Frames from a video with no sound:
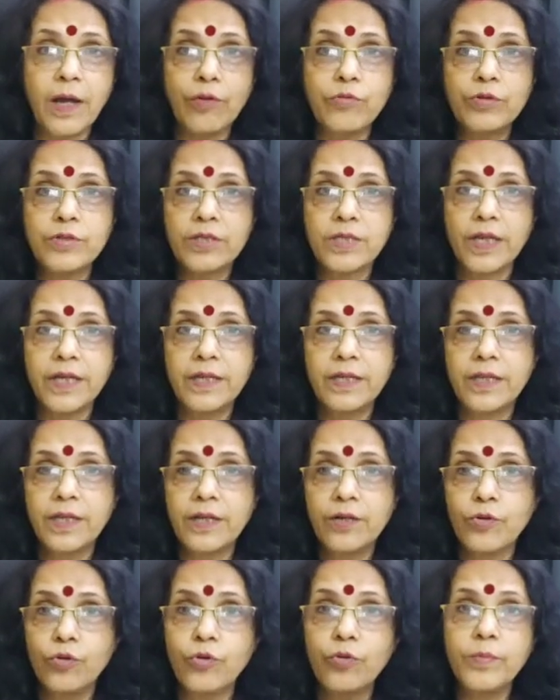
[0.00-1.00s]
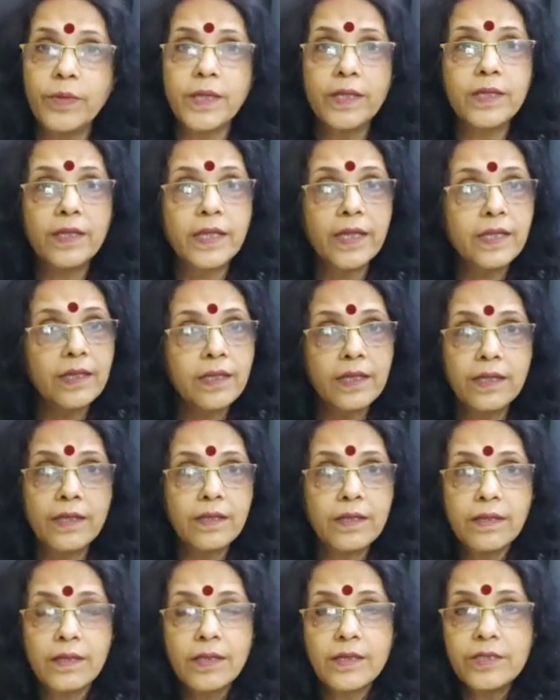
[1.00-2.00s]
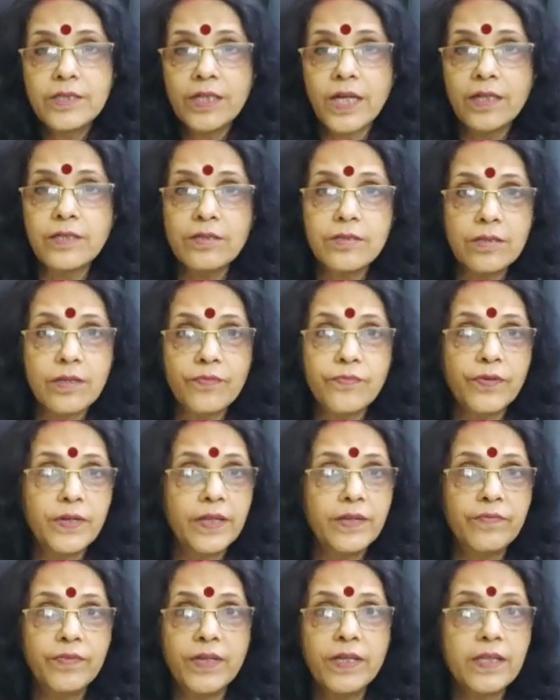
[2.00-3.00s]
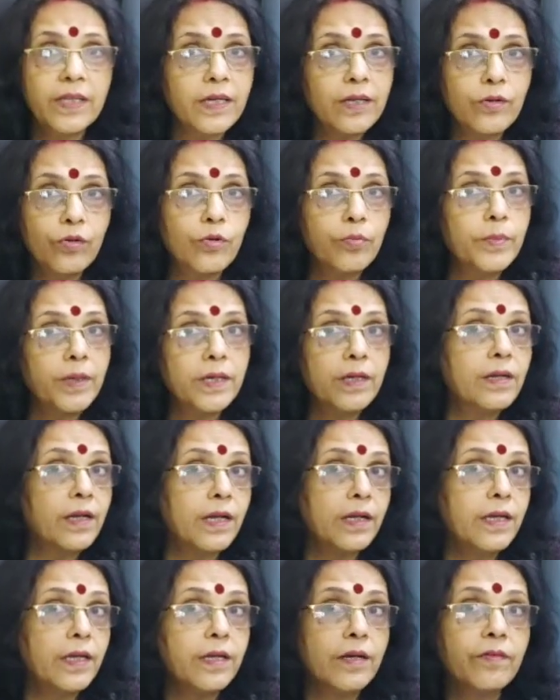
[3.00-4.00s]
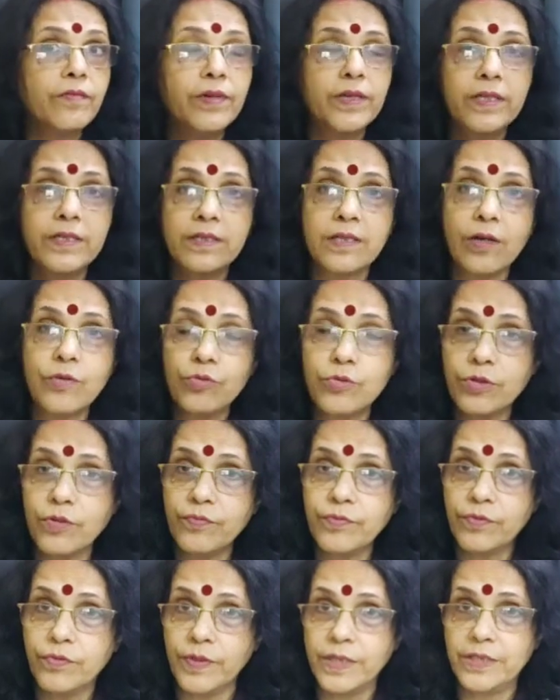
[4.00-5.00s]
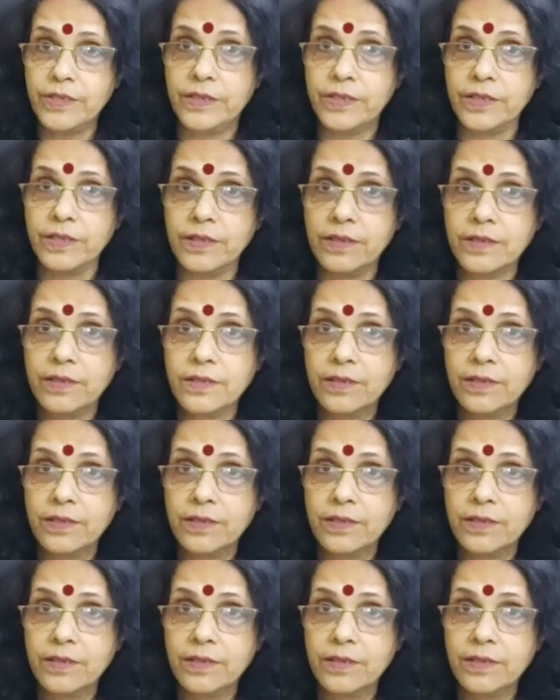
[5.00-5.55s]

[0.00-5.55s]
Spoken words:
outside their home, and then the chance of leaving their home and running away is out of question.